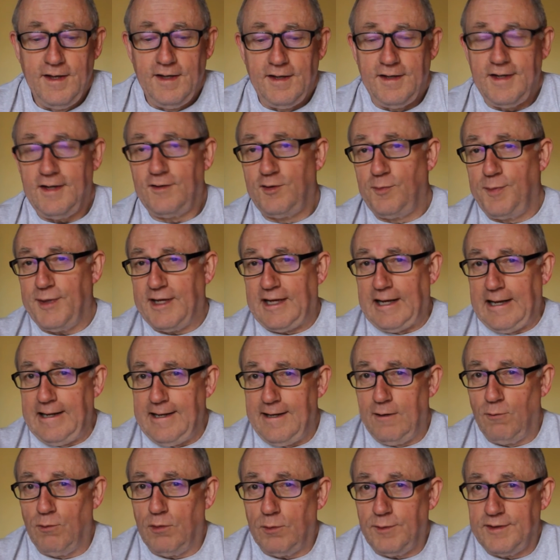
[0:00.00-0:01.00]
Now, to be
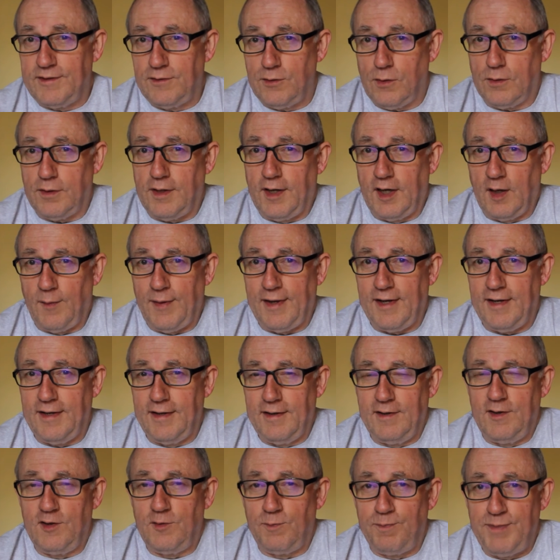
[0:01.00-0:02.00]
clear, what we're talking about
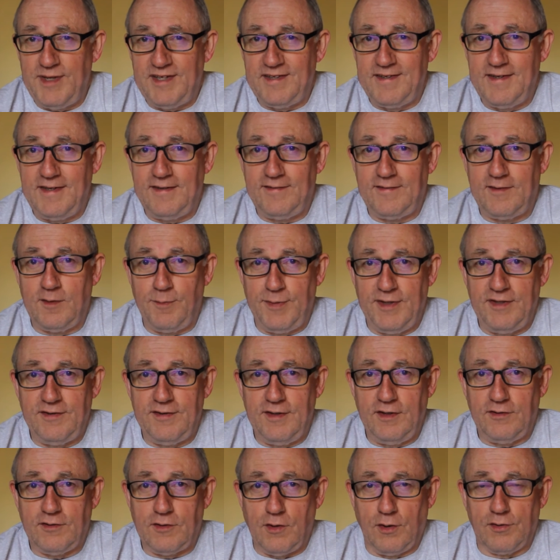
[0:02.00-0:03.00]
here is
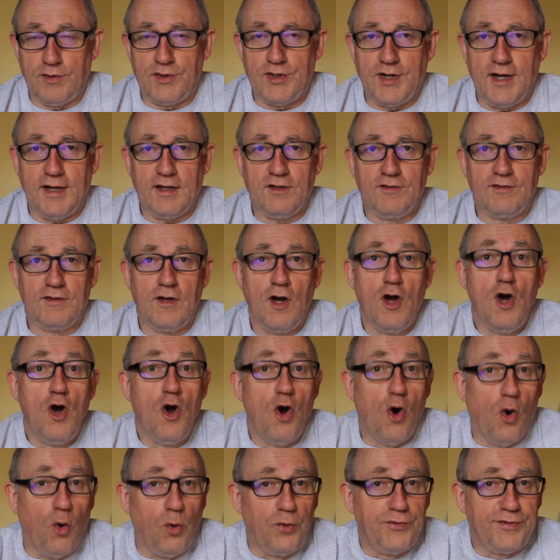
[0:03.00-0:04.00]
business-to-business contracts,
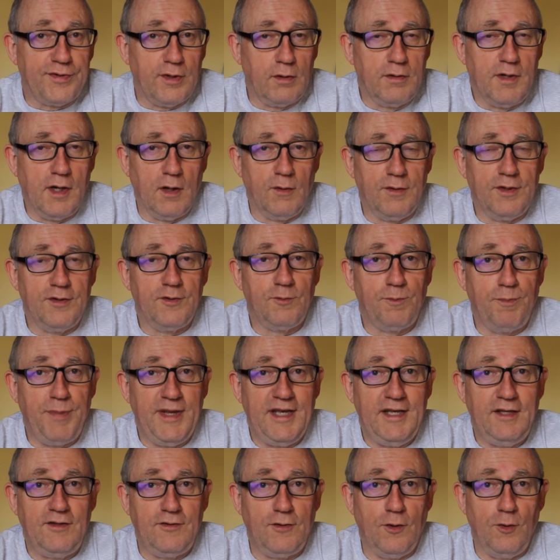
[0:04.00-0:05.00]
also known as
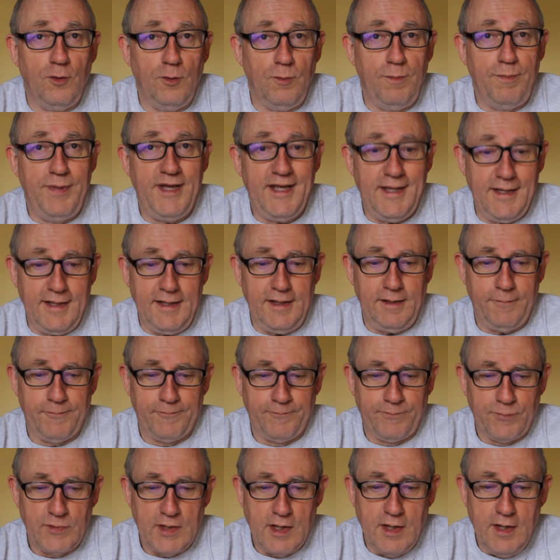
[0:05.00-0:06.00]
B2B.
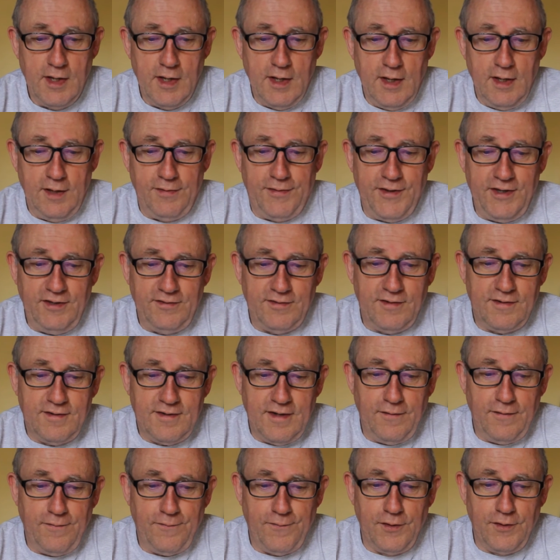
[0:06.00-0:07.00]
These are
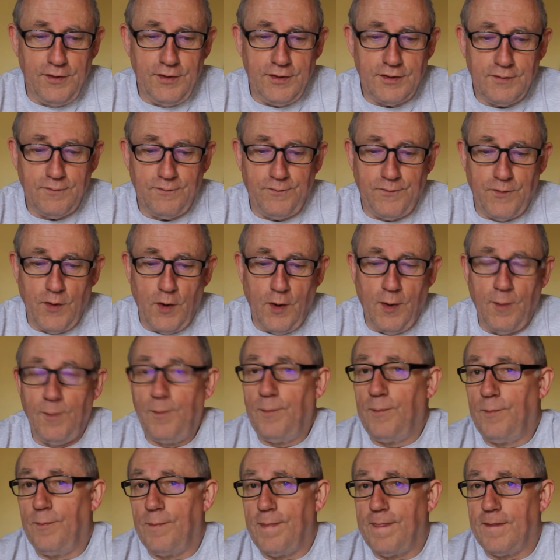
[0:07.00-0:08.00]
different
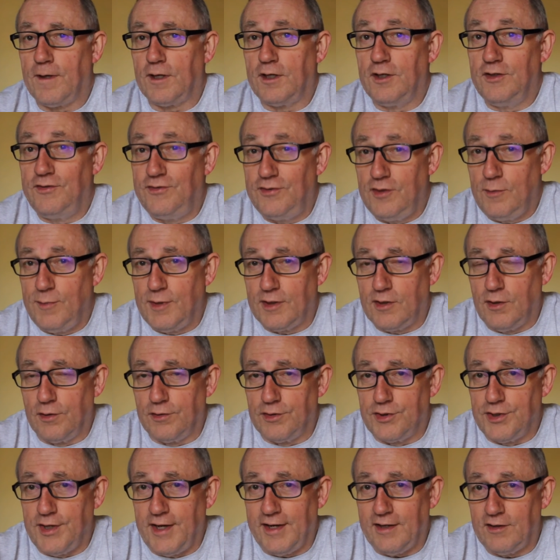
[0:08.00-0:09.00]
from consumer
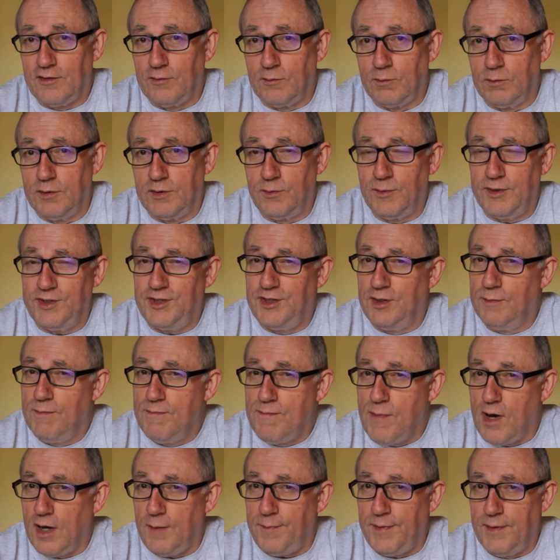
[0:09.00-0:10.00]
contracts, with which you
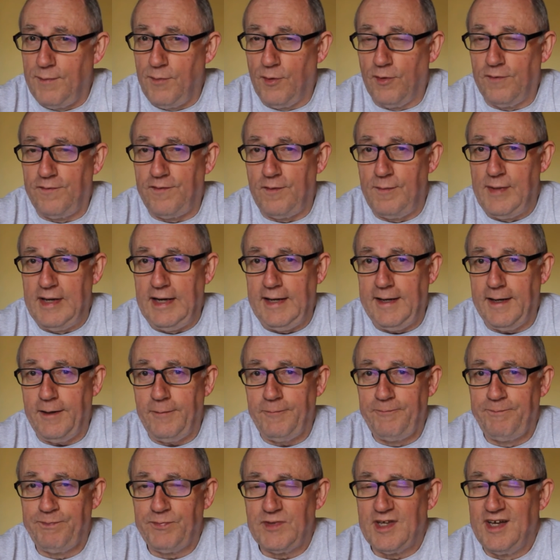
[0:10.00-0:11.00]
might be more familiar.
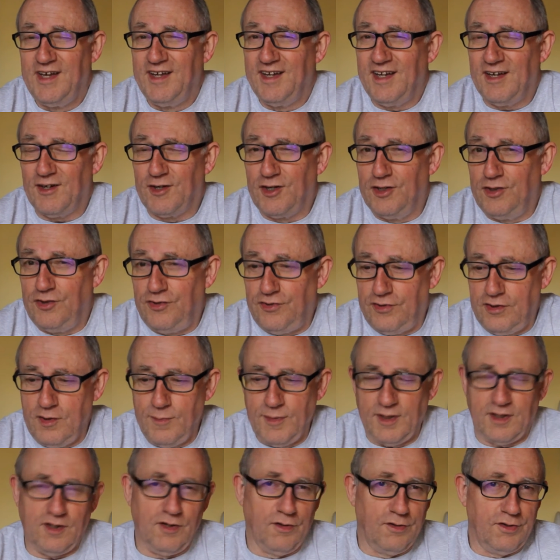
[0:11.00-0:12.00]
Now,
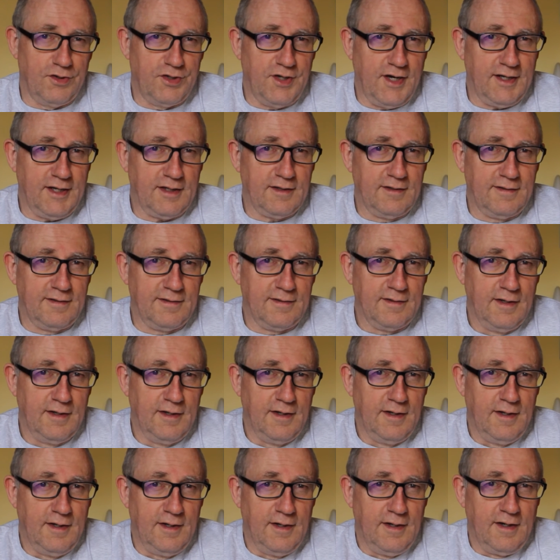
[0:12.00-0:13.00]
consumer contracts
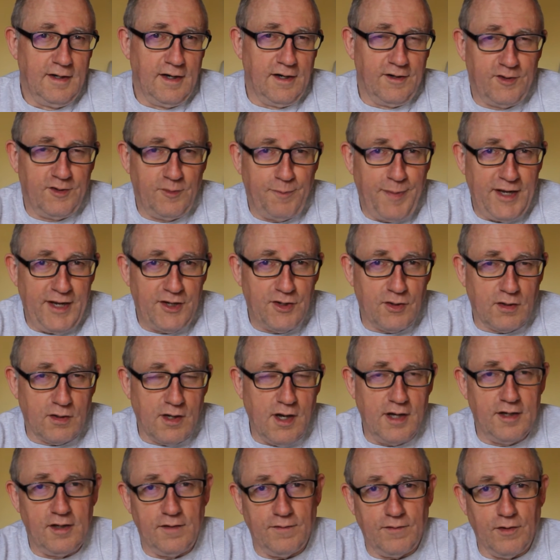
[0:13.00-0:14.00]
are a special
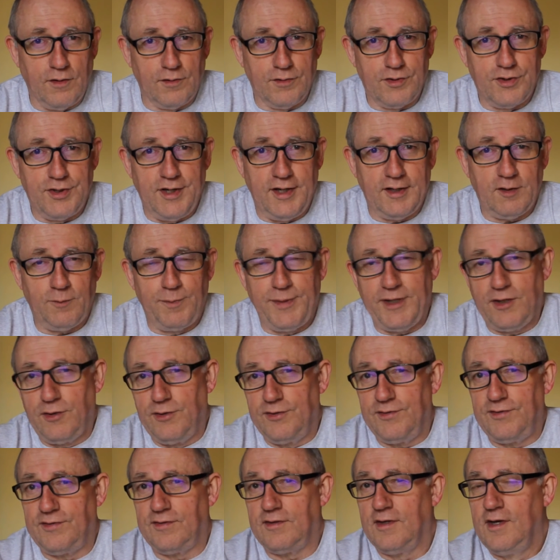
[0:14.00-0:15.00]
kind of contract
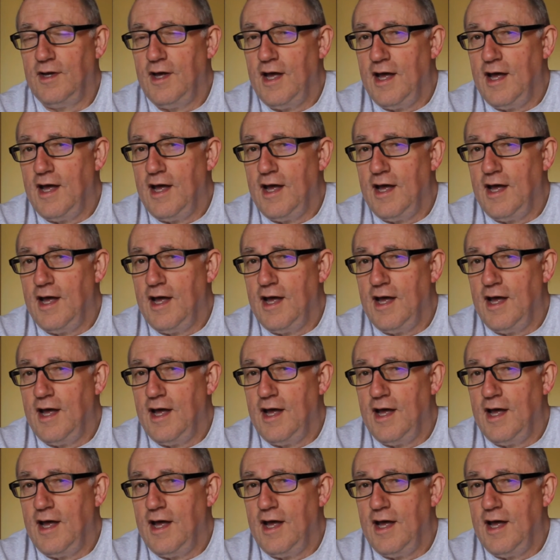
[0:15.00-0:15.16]
because